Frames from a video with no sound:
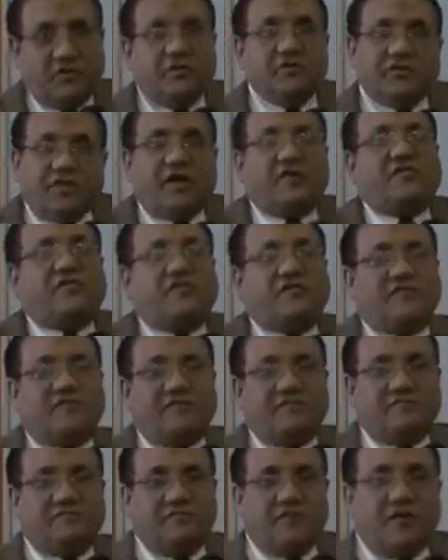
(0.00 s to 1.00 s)

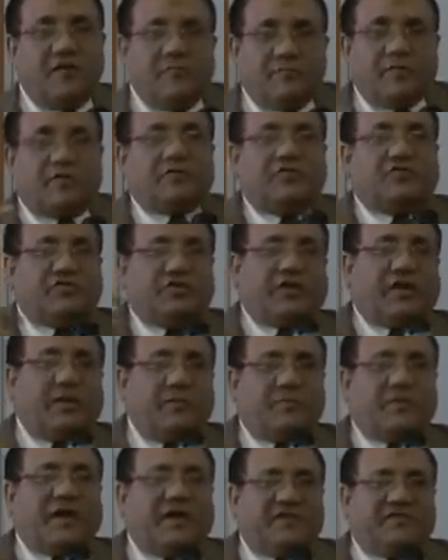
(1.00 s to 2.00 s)
Yes, because you
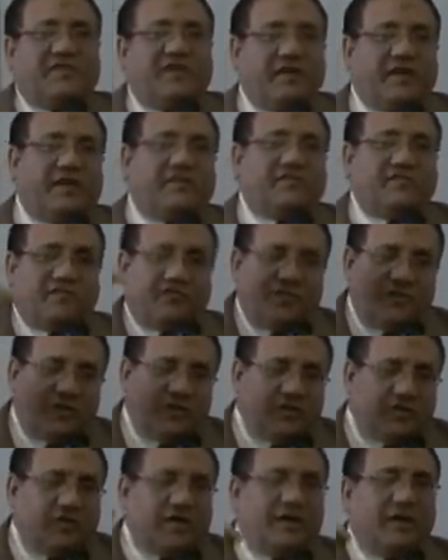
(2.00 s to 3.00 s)
keep writing it
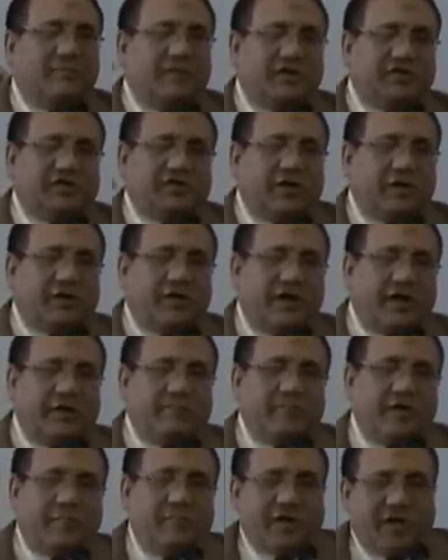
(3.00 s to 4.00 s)
grammar,
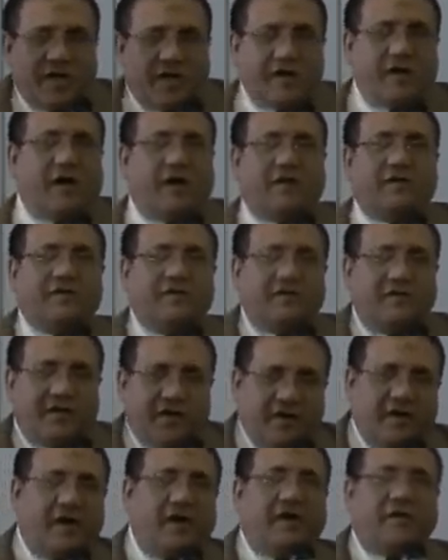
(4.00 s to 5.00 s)
G-R-A-M-M-E-R,
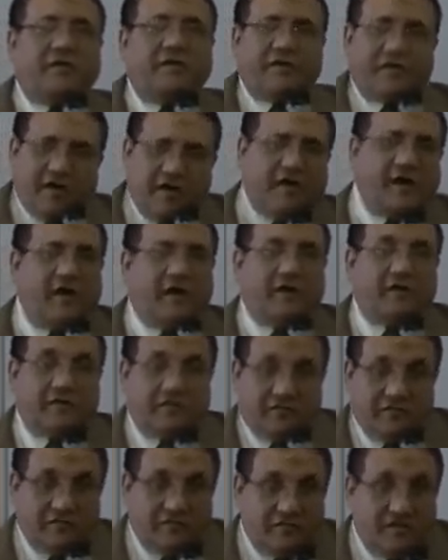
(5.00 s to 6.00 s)
E-R, E-R.
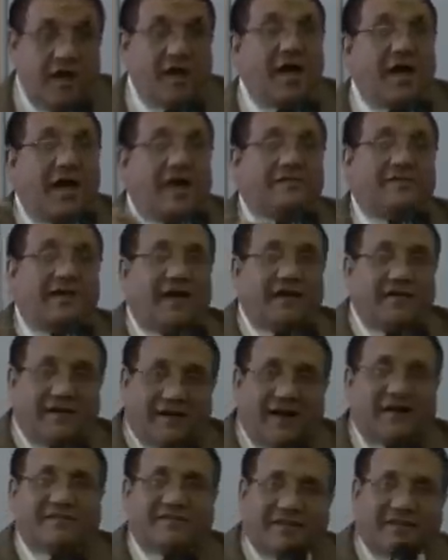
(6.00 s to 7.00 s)
And I
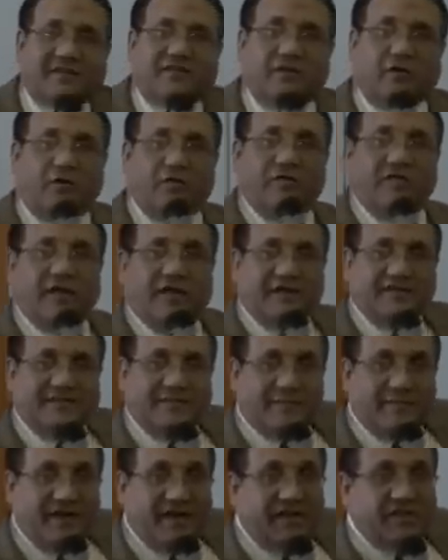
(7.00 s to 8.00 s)
write it on the
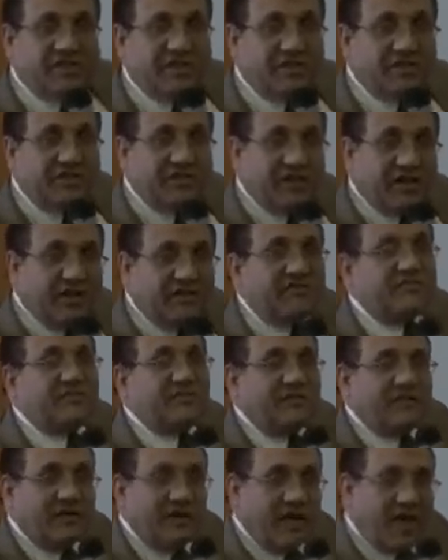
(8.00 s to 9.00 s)
examination sheet,
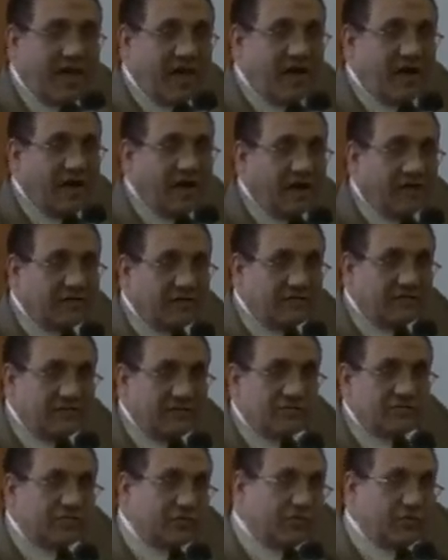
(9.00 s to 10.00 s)
A-R.
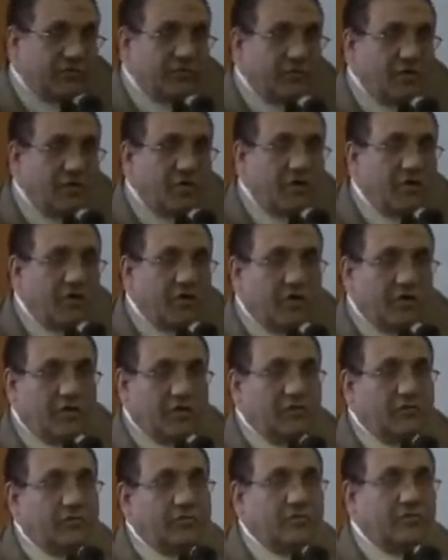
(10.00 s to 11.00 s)
So
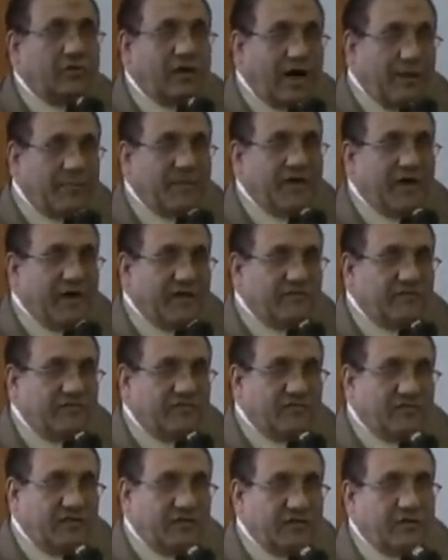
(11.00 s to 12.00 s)
you copy
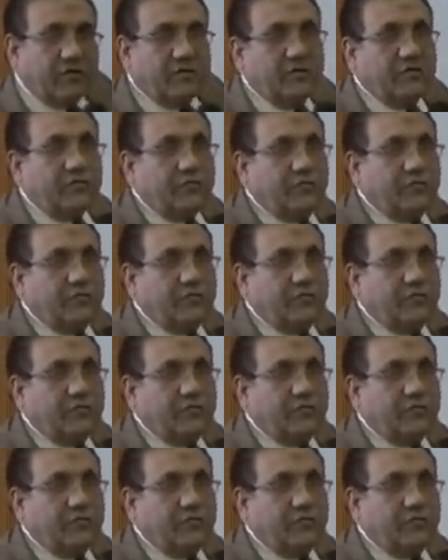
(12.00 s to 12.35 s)
it in a wrong